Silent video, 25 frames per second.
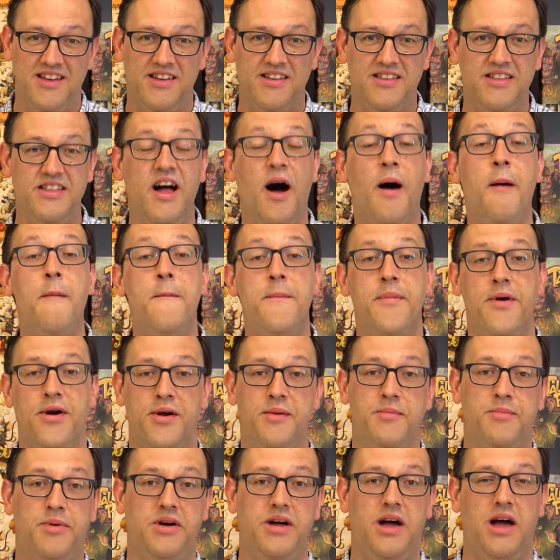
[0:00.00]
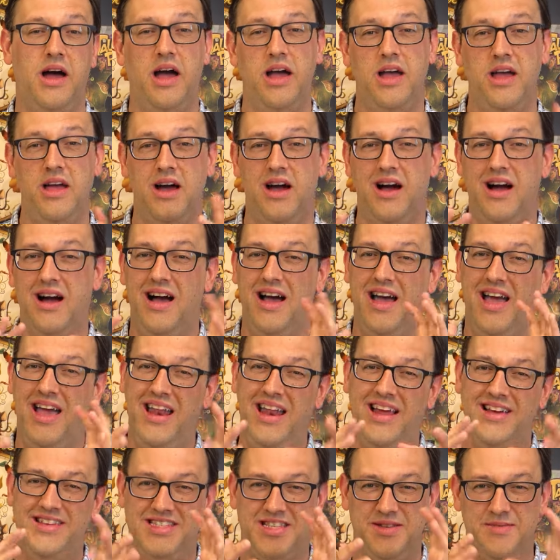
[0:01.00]
number, but I'd
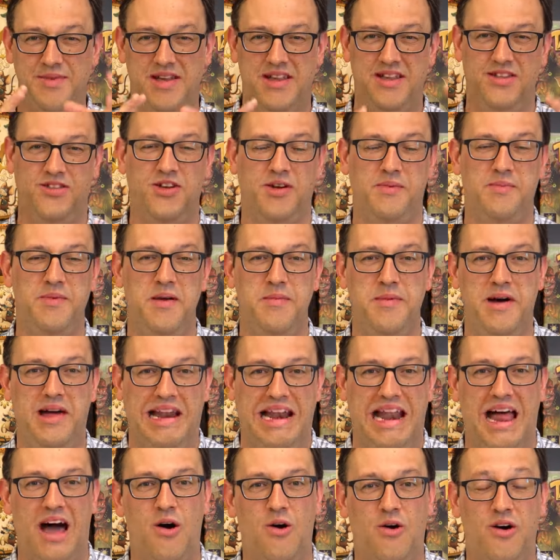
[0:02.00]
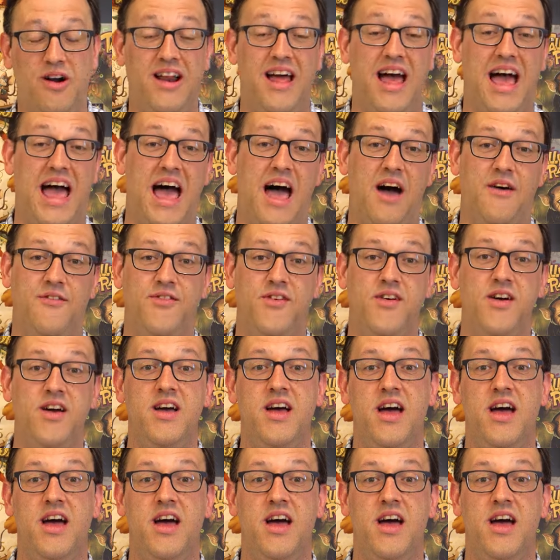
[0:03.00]
estimate it took me about an hour and a half.